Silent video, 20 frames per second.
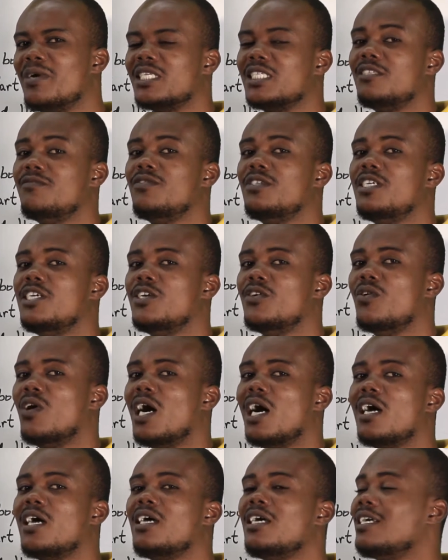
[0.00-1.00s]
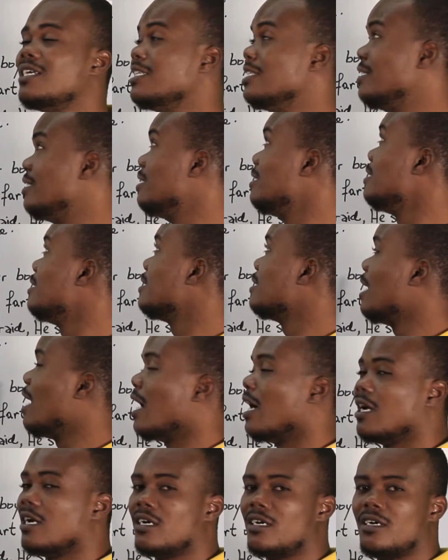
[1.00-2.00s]
partie vidéo dis ça.
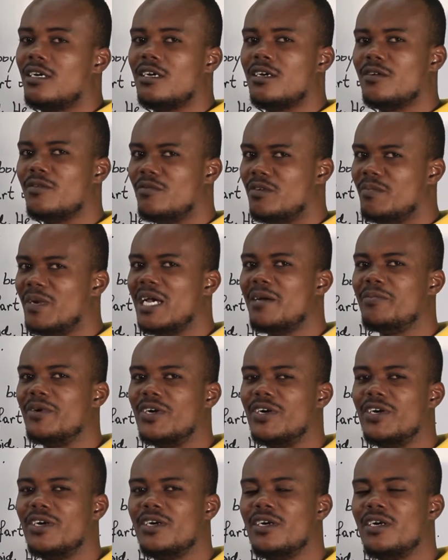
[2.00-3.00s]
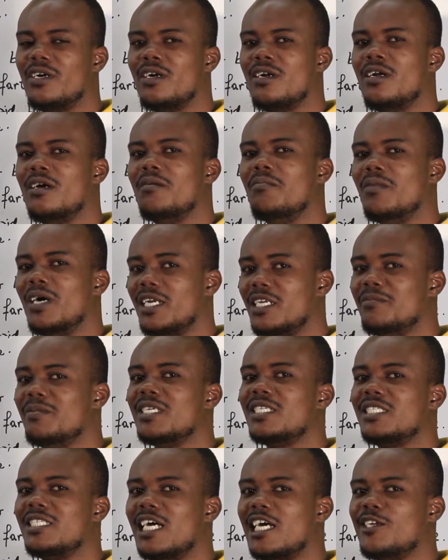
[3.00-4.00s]
Remember, my name
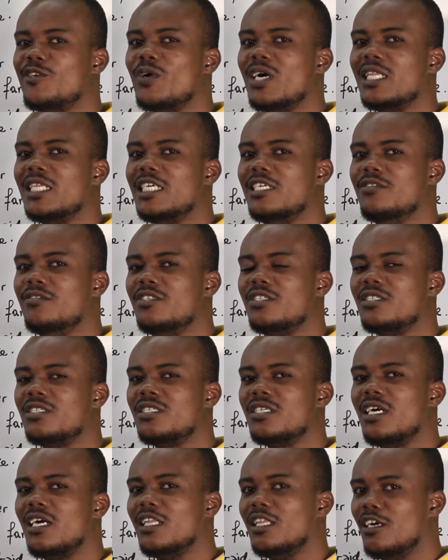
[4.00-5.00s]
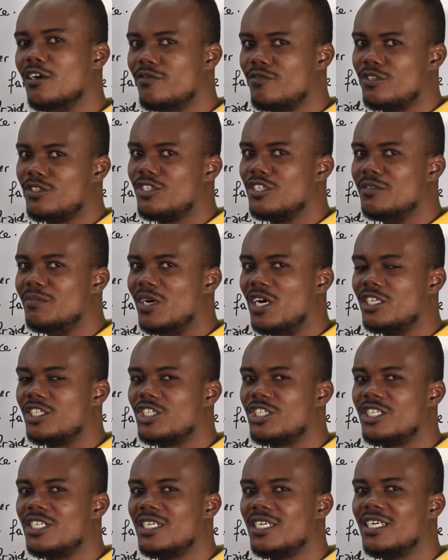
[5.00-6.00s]
is Daniot Aneus. I love you so
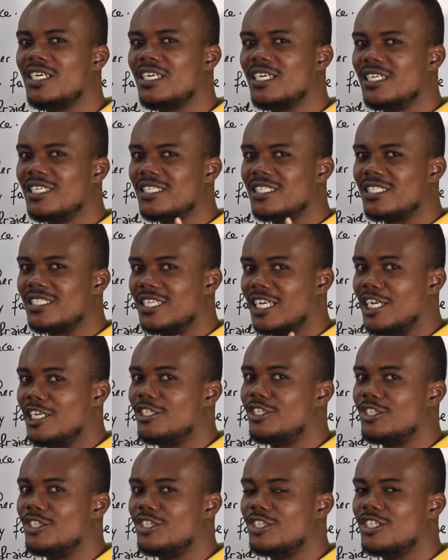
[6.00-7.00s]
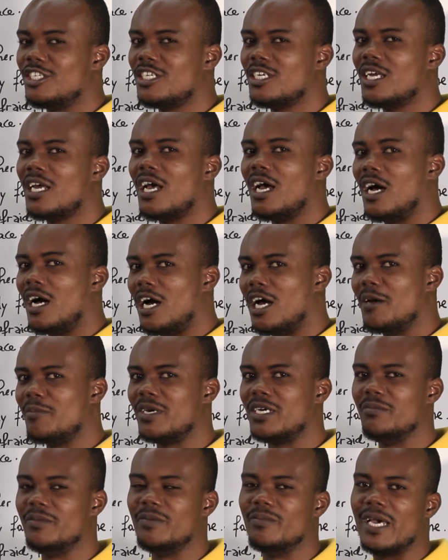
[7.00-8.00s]
much. Stay tuned. I'm
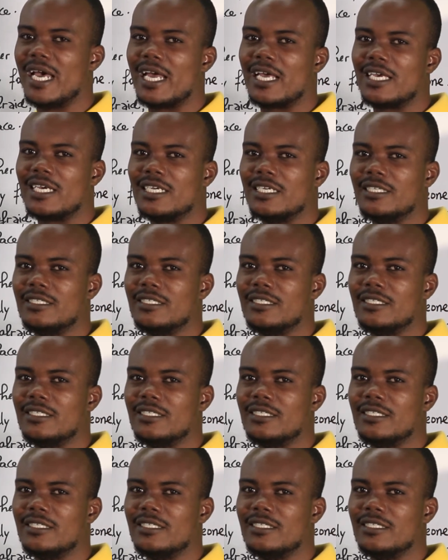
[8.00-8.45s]
coming back.